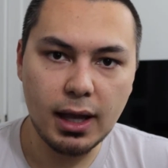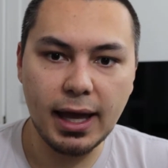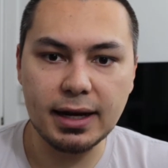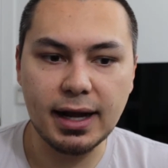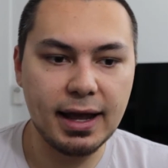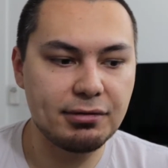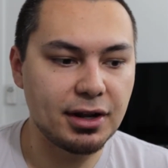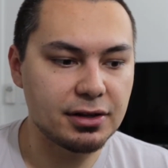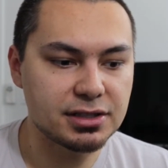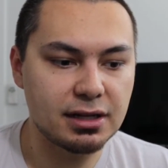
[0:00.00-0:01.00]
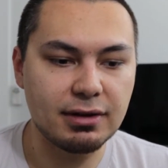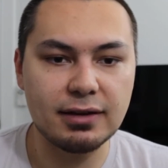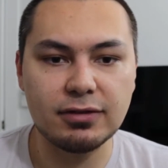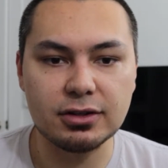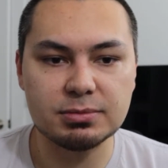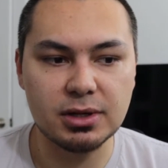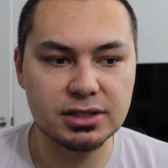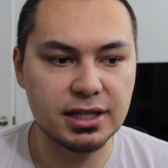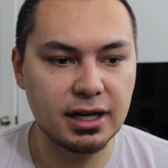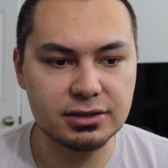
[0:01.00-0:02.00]
And I have another set of headphones
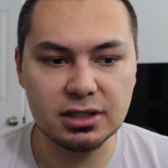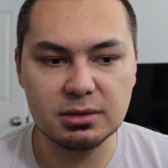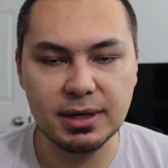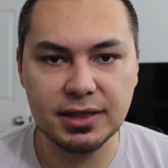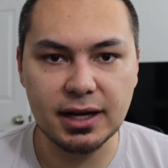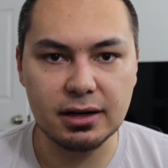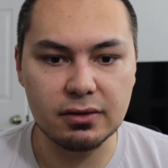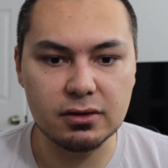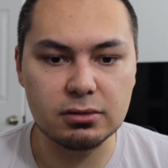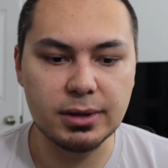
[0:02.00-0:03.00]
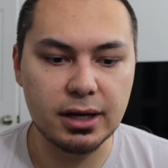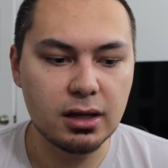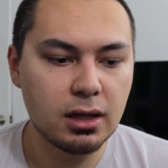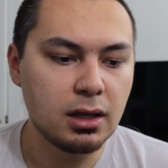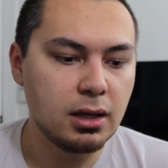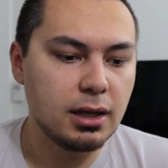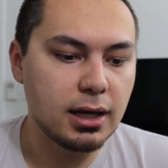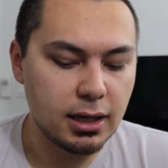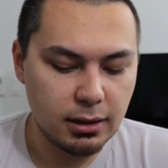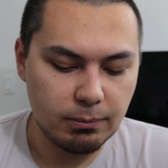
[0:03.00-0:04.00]
plugged in, and I'll talk about that in a little bit,
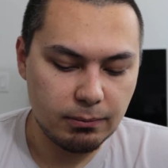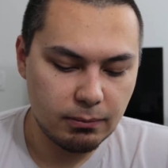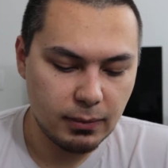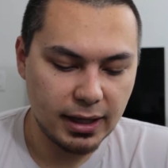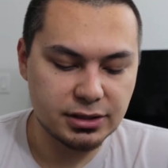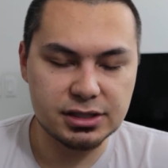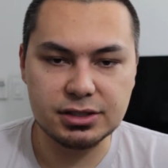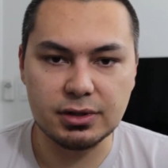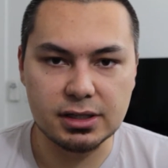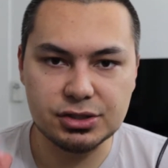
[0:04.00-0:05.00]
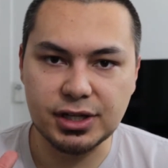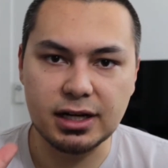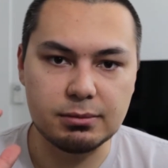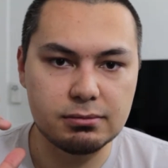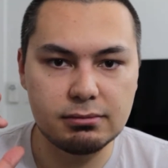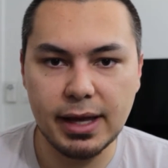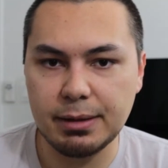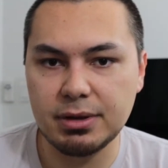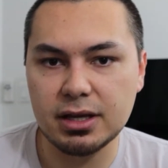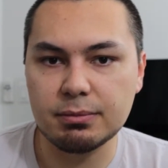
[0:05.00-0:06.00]
and just do a straight up
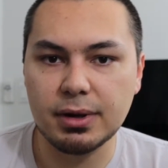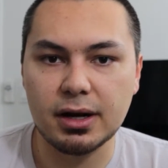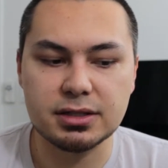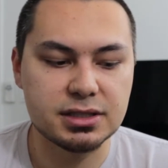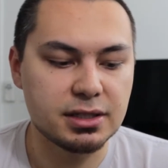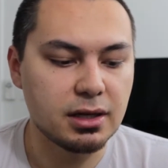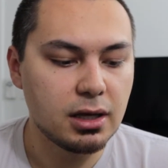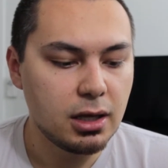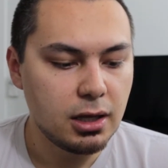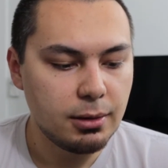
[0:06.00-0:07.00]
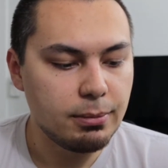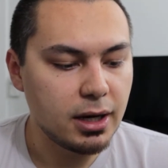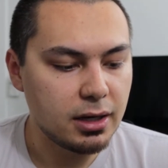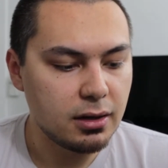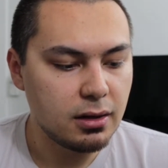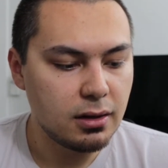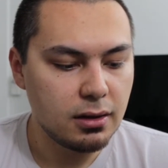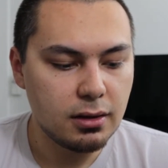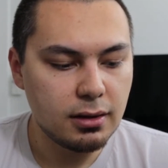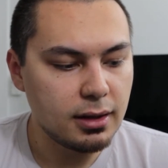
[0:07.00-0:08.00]
A/B comparison. But
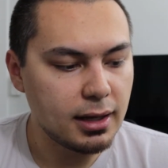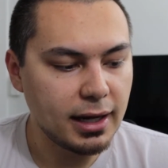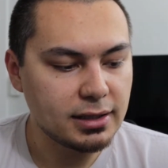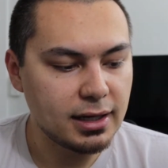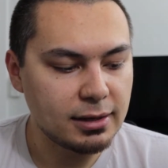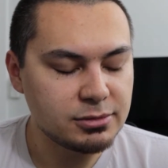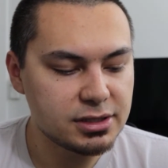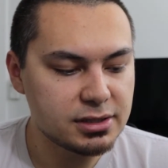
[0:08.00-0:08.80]
I'm